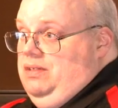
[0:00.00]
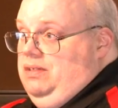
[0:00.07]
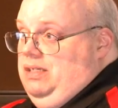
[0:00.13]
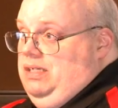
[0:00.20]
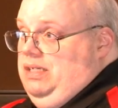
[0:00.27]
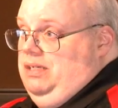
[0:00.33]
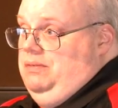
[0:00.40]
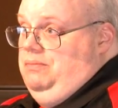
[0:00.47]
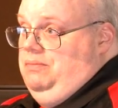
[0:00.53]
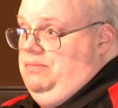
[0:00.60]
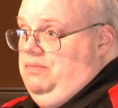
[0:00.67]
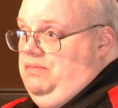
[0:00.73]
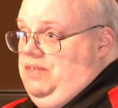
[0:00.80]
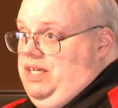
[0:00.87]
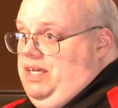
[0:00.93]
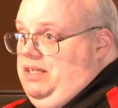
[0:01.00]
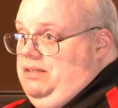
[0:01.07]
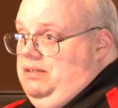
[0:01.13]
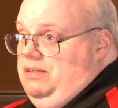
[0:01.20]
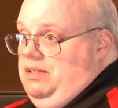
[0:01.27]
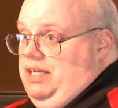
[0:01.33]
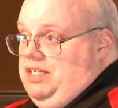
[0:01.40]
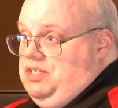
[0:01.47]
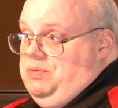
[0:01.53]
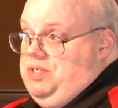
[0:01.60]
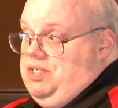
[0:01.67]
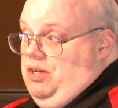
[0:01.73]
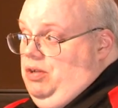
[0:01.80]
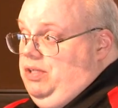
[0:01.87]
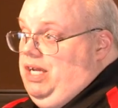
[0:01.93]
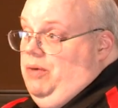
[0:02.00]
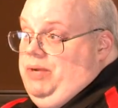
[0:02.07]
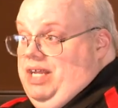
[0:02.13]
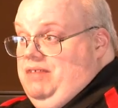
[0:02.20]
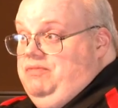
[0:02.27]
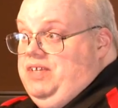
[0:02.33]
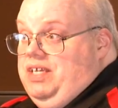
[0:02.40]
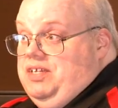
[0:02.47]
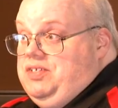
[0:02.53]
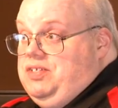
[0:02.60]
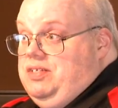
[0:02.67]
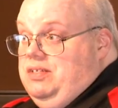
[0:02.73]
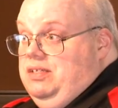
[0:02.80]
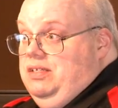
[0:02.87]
Um, then as a result now we have this